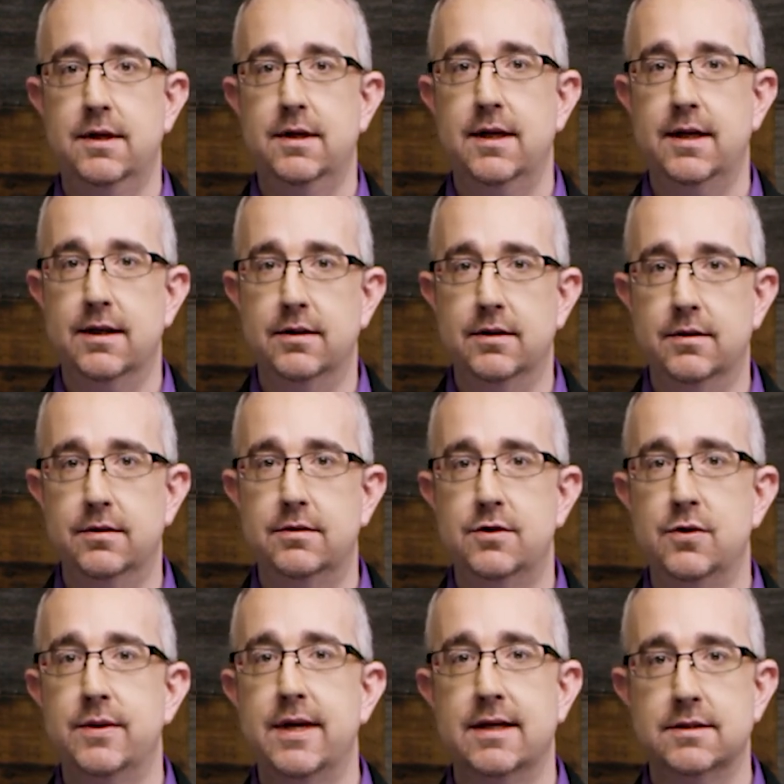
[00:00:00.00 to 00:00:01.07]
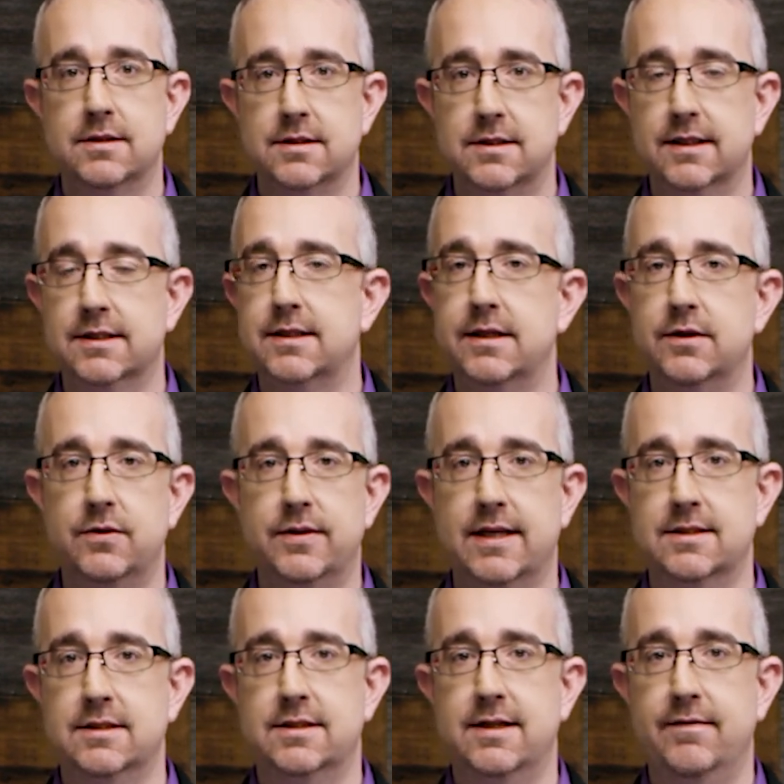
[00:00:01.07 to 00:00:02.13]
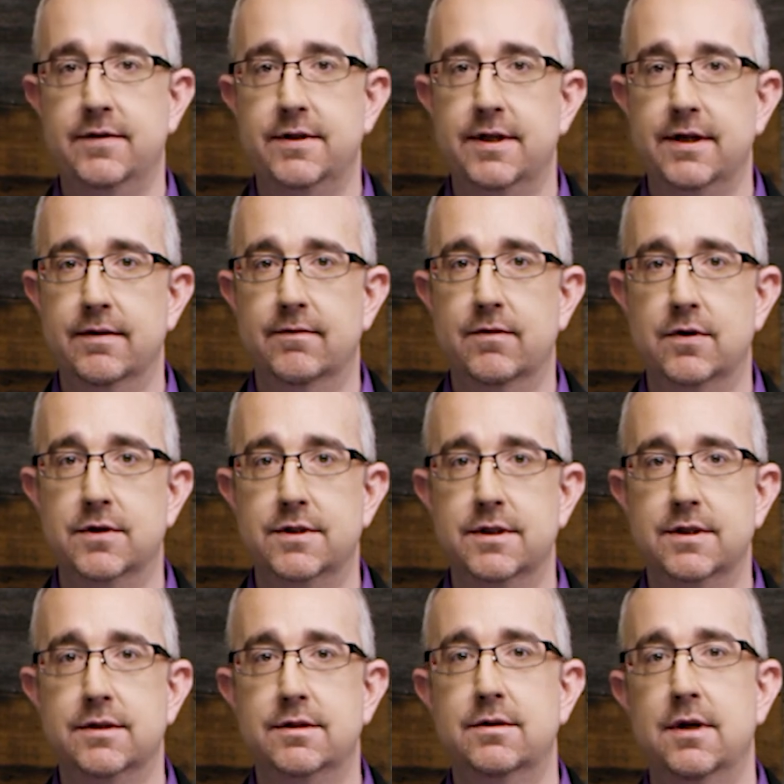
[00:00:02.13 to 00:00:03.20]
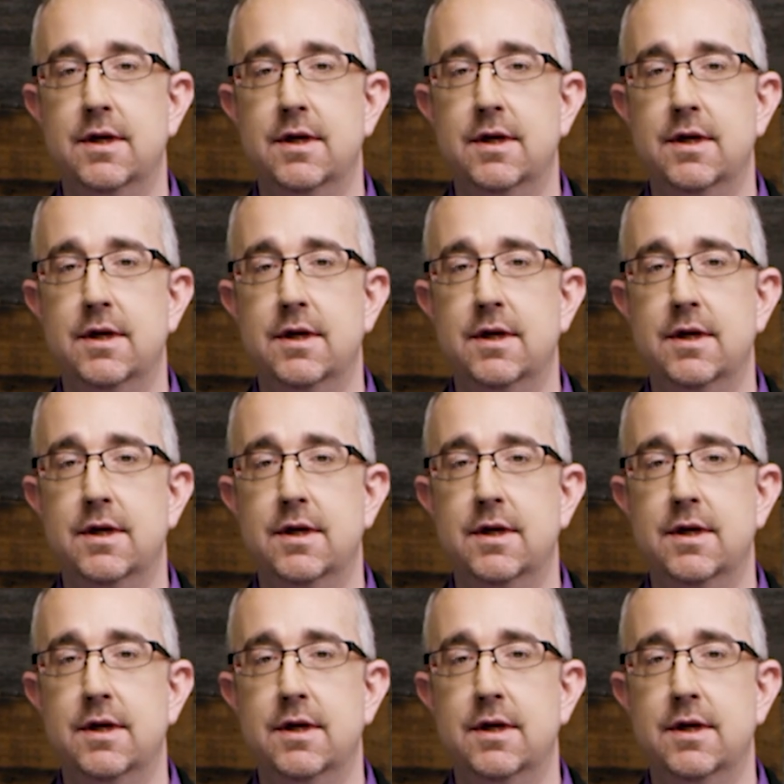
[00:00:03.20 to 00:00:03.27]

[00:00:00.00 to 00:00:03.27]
in 2016, 2017 versus